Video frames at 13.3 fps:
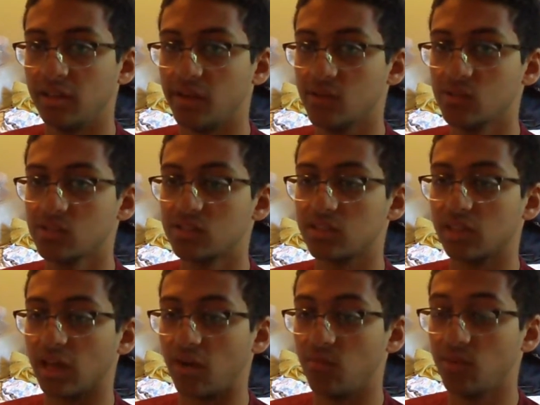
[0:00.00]

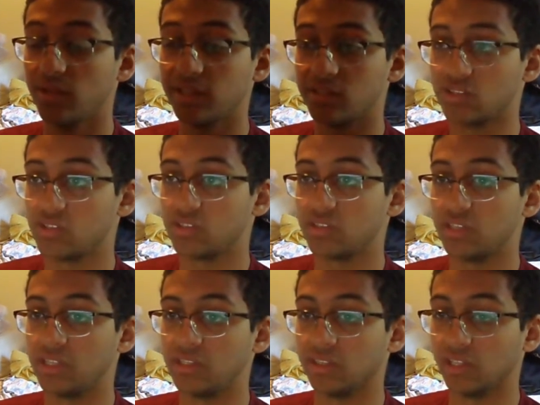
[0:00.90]
I really just
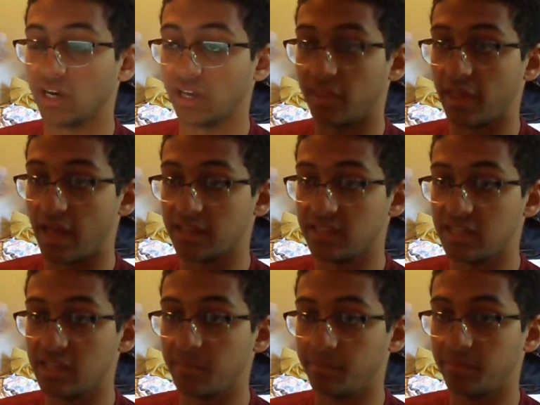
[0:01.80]
like that
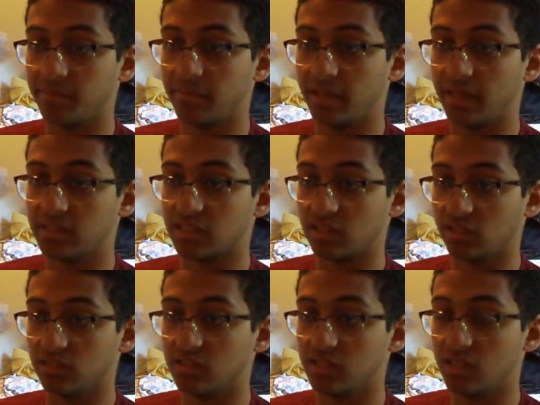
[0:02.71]
team. It's a
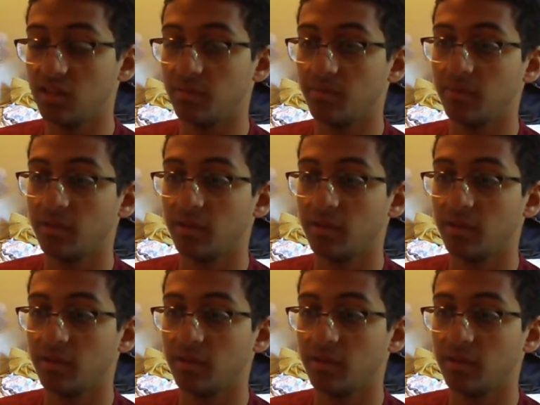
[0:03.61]
good team.